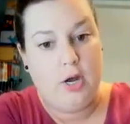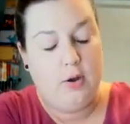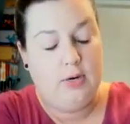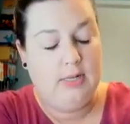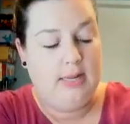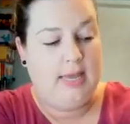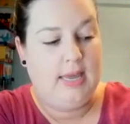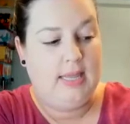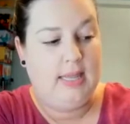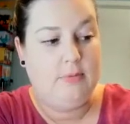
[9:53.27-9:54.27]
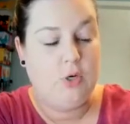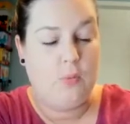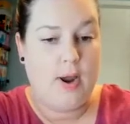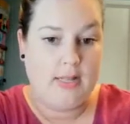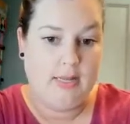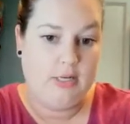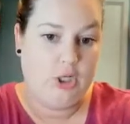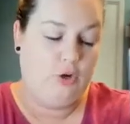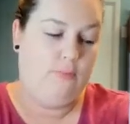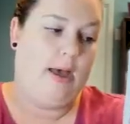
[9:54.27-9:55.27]
code linking them directly
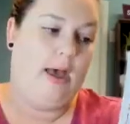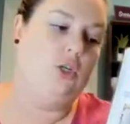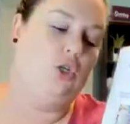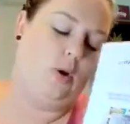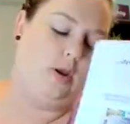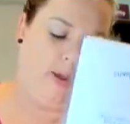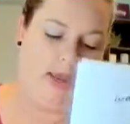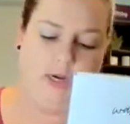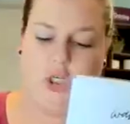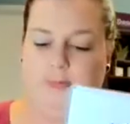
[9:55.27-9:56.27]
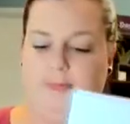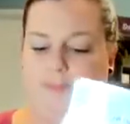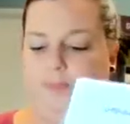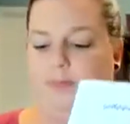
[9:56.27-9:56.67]
to my join page.